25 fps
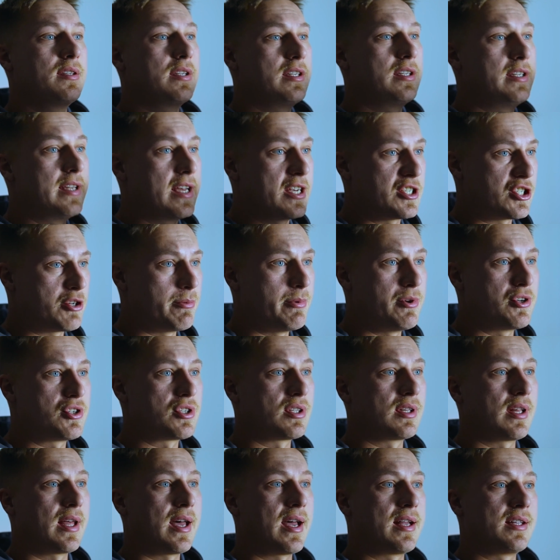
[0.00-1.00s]
to
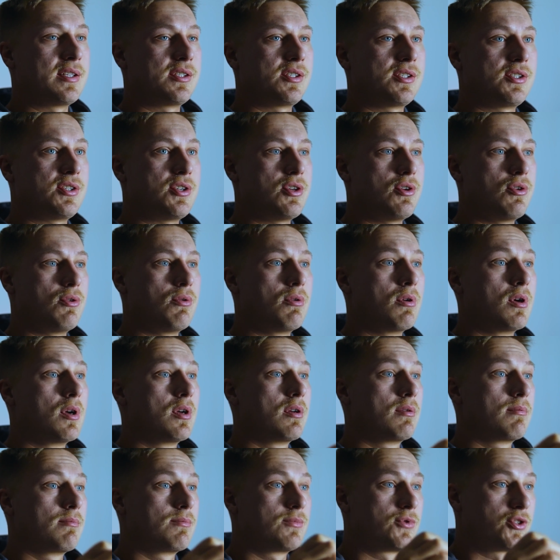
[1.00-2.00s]
distribution lines, to
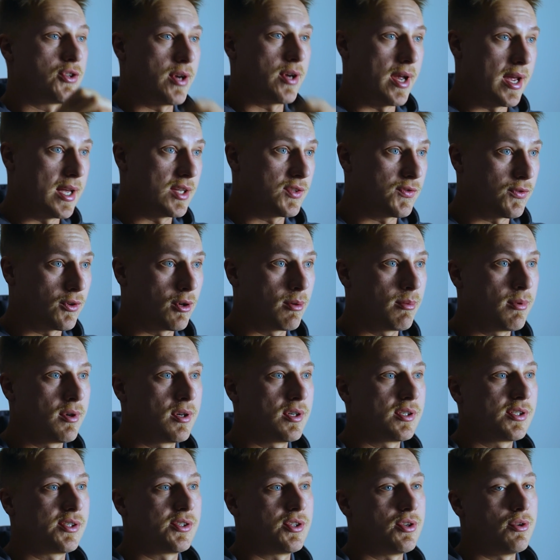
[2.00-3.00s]

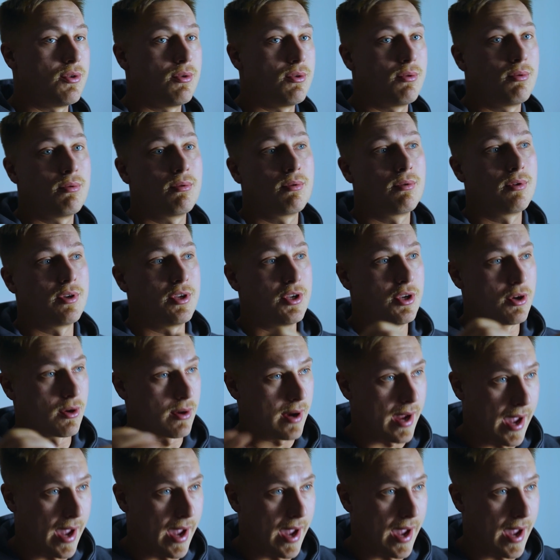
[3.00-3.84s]
transformers, to your